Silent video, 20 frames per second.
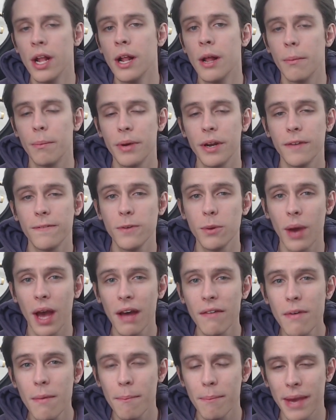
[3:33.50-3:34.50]
but if you
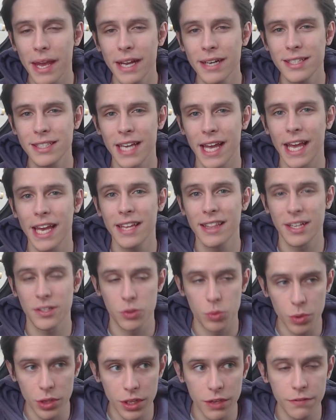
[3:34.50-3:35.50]
have a main tank that's
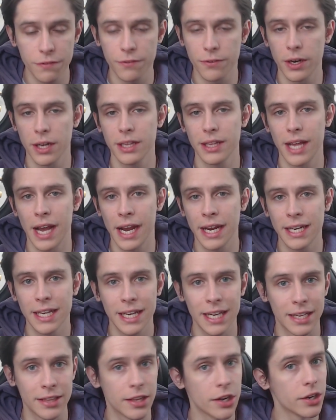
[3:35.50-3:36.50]
really
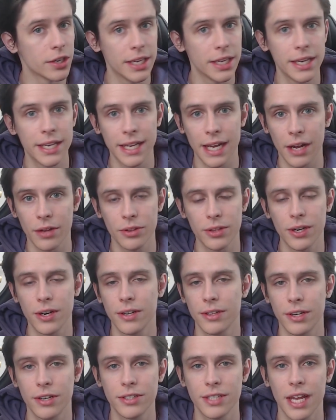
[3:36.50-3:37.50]
frontlining and they're getting out there
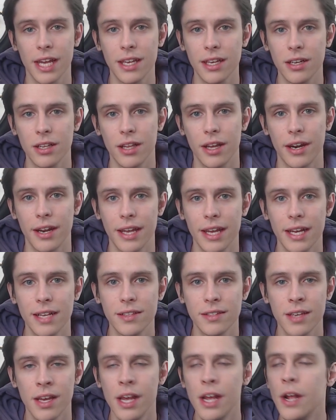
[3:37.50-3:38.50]
and they're taking a lot of
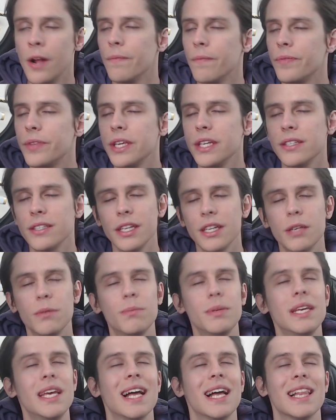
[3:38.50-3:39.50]
hits, this can
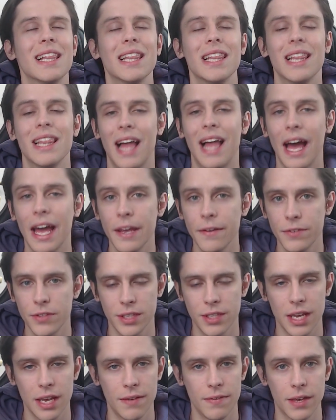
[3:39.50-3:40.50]
be
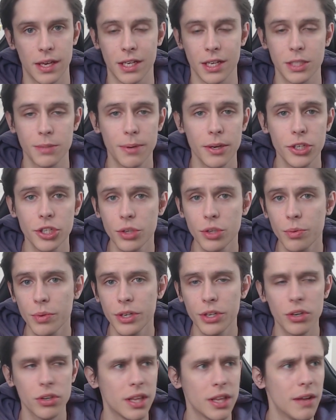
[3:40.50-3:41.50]
life-saving, especially when
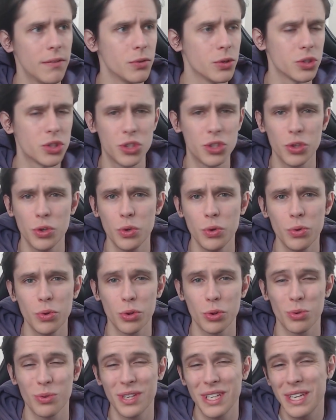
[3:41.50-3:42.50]
you're levels 2,
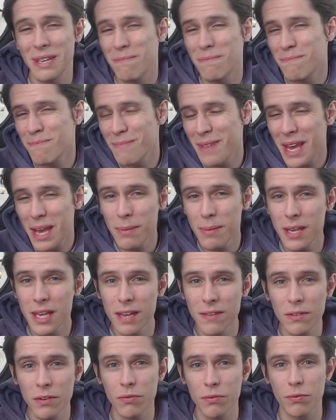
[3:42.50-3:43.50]
3, maybe
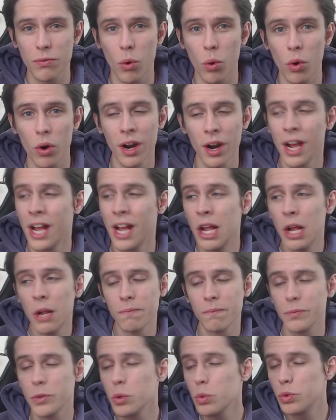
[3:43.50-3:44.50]
even 4.
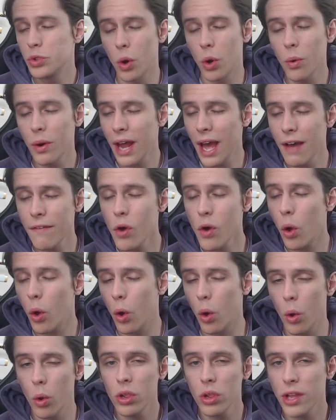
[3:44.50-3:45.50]
You don't have a
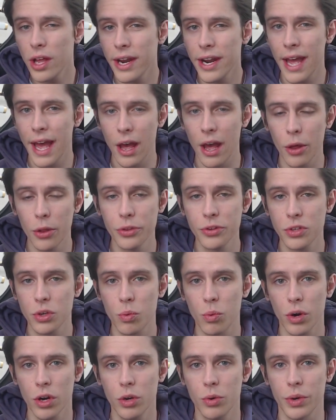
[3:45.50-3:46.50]
whole lot of health to
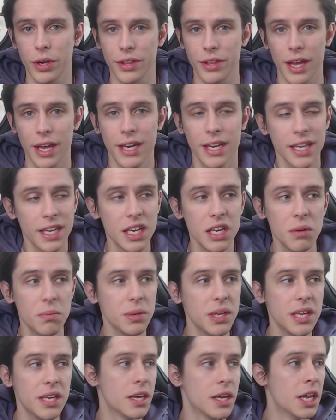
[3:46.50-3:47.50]
work with, and it can
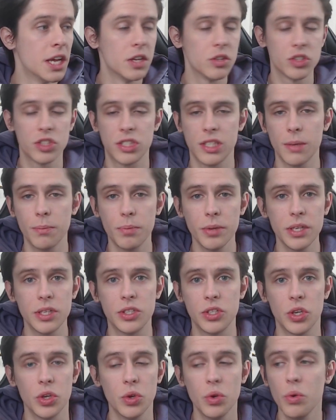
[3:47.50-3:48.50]
be simply
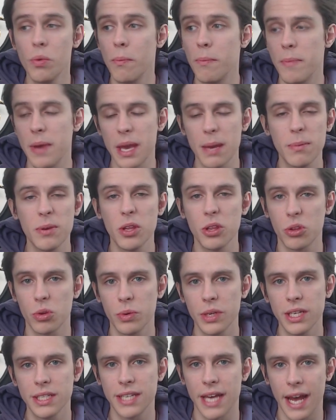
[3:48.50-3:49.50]
2, maybe
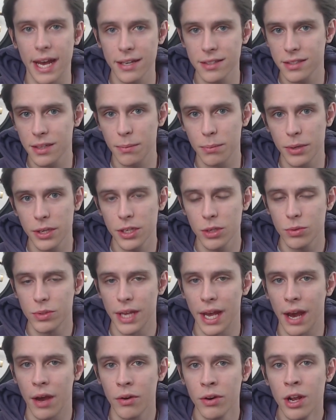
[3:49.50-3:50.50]
3 attacks that bring you
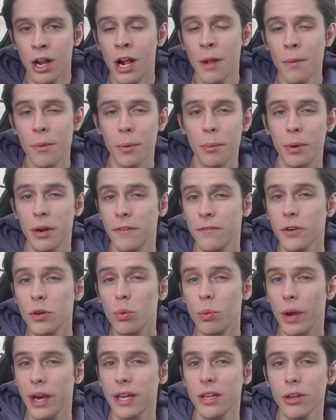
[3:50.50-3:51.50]
down. But if you're
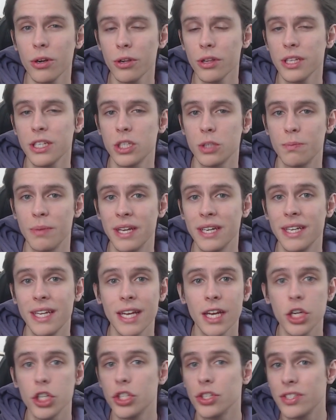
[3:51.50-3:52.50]
regularly
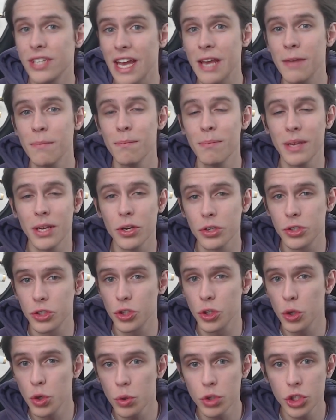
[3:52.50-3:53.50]
spending just a mere
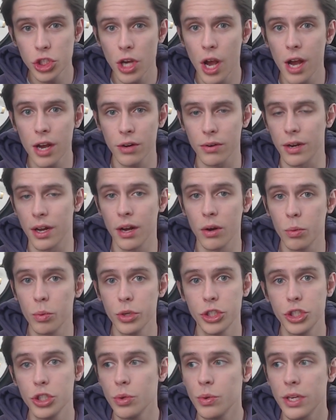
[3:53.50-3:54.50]
2 chakra,
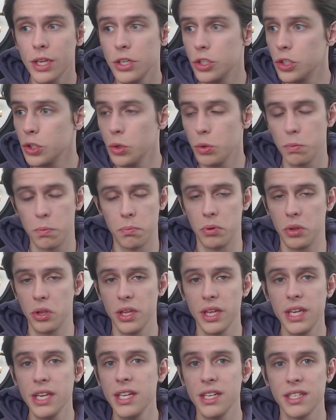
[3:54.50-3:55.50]
which you can do
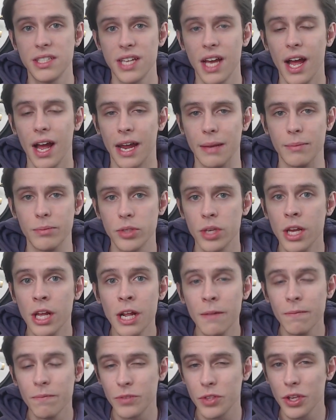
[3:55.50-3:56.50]
plenty of times,
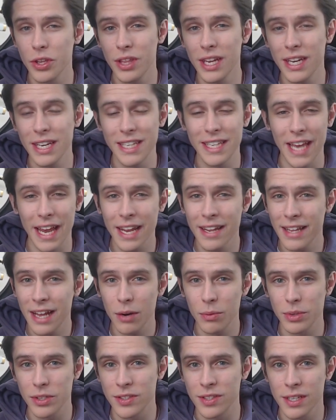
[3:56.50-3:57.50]
to then gain that
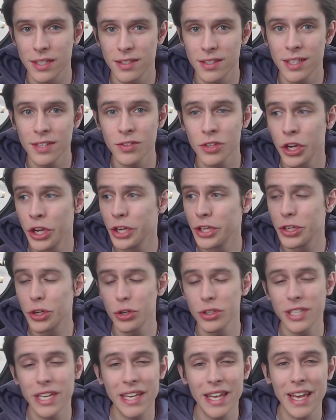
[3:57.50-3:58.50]
resistance, you're
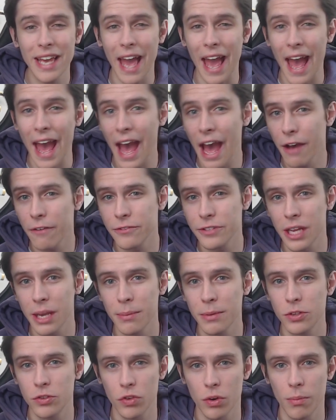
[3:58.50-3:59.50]
taking half
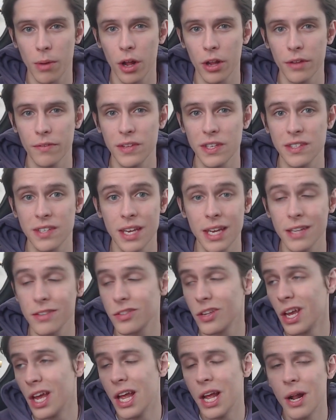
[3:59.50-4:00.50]
damage from all of these hits,
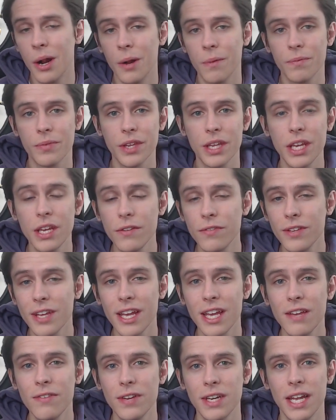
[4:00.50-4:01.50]
if they
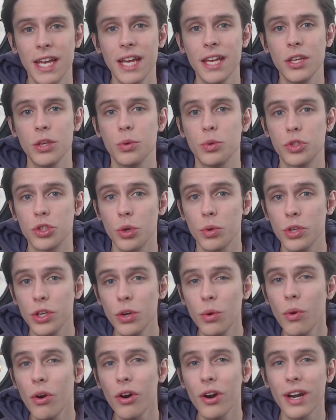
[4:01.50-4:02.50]
even hit you. So
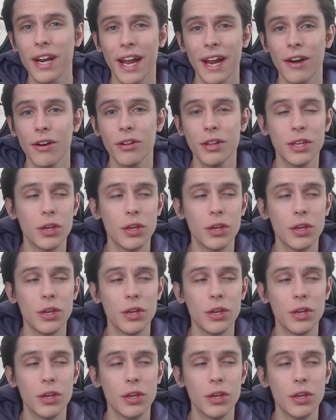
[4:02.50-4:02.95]
you are inherently